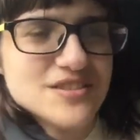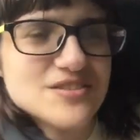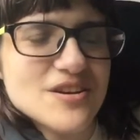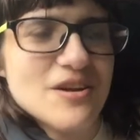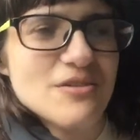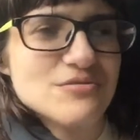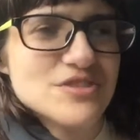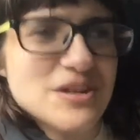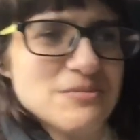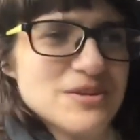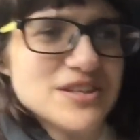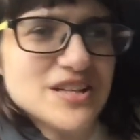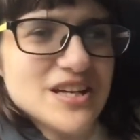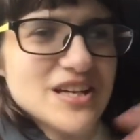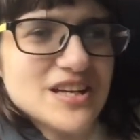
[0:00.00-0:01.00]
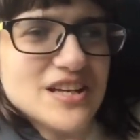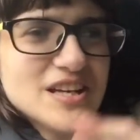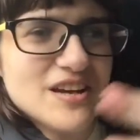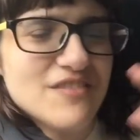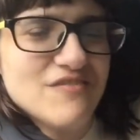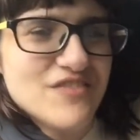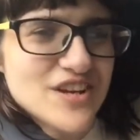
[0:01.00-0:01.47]
So Jamie and Danny
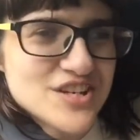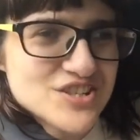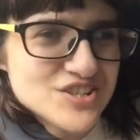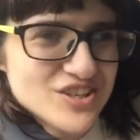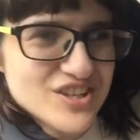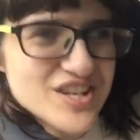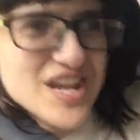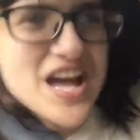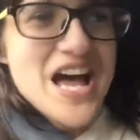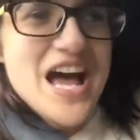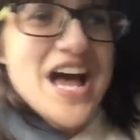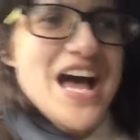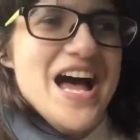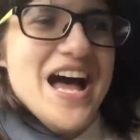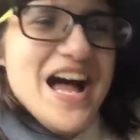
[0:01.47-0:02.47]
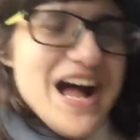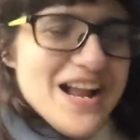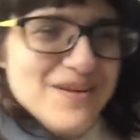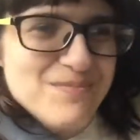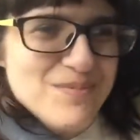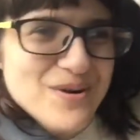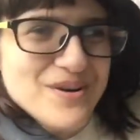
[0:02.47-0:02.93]
fictionally had
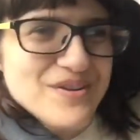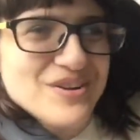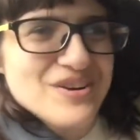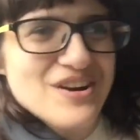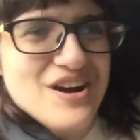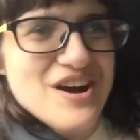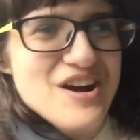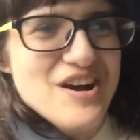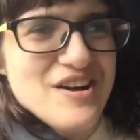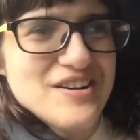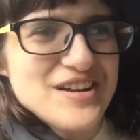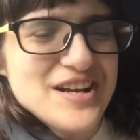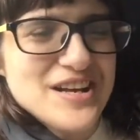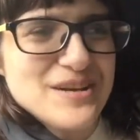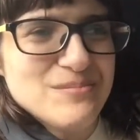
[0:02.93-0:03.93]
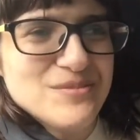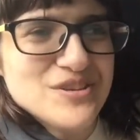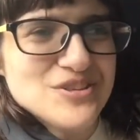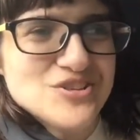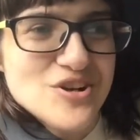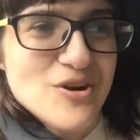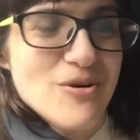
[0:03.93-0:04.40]
a brother named
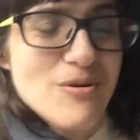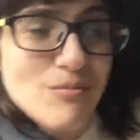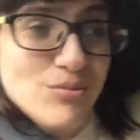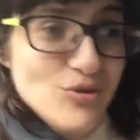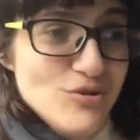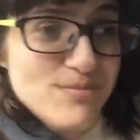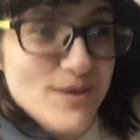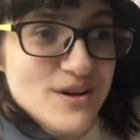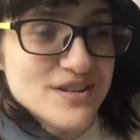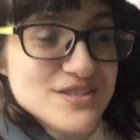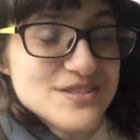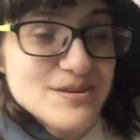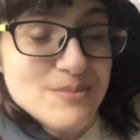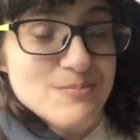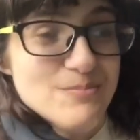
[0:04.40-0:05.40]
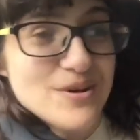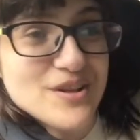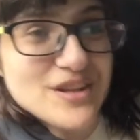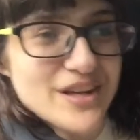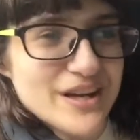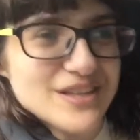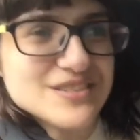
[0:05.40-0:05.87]
Joe on Blue Bloods, but
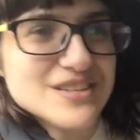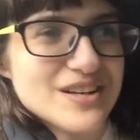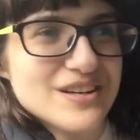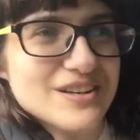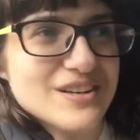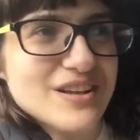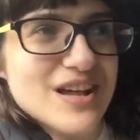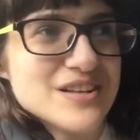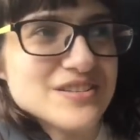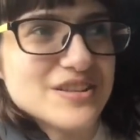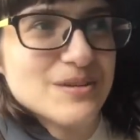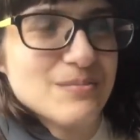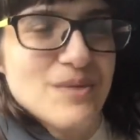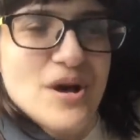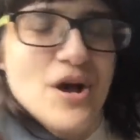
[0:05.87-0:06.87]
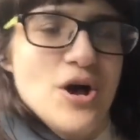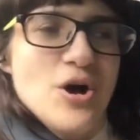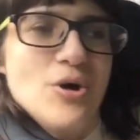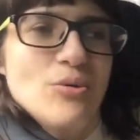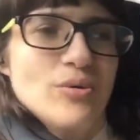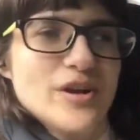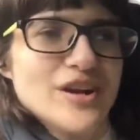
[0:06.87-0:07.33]
like I said in the last clip,
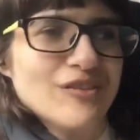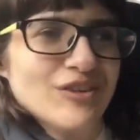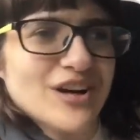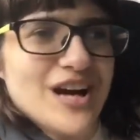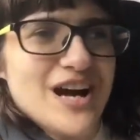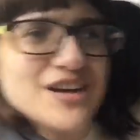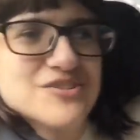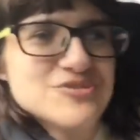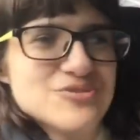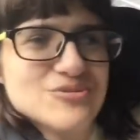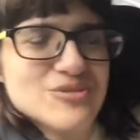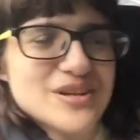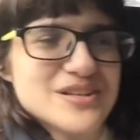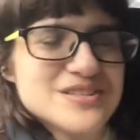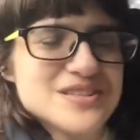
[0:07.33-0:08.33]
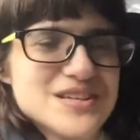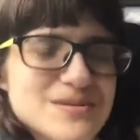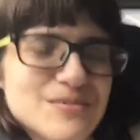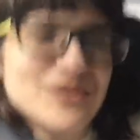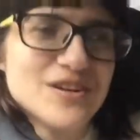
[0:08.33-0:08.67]
we never got to like see him or